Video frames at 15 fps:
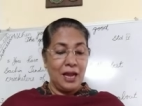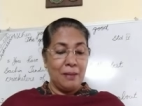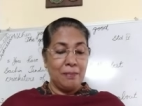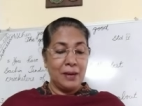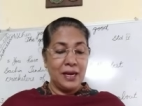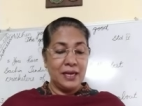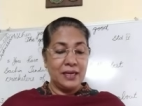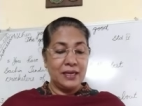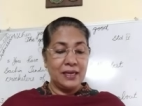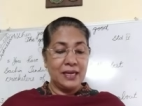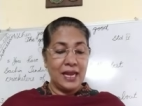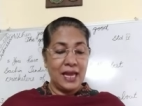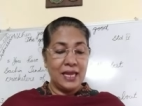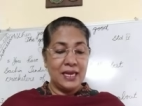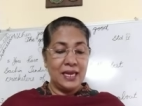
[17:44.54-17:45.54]
My
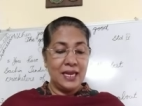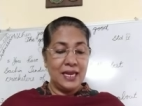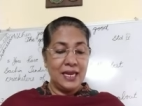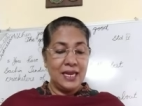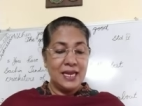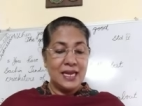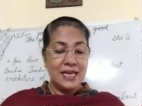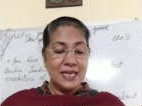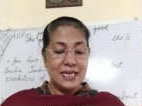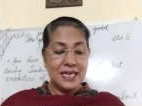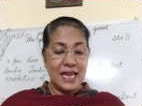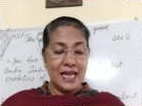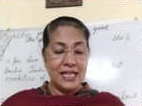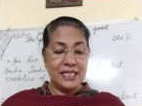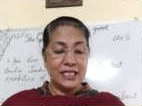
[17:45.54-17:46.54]
granny
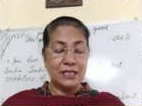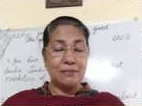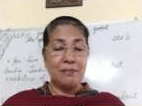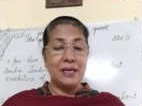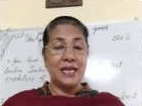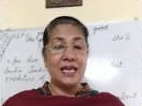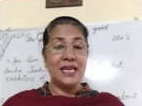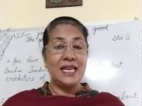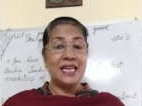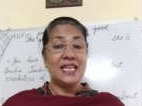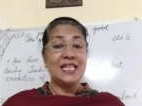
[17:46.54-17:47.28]
tells me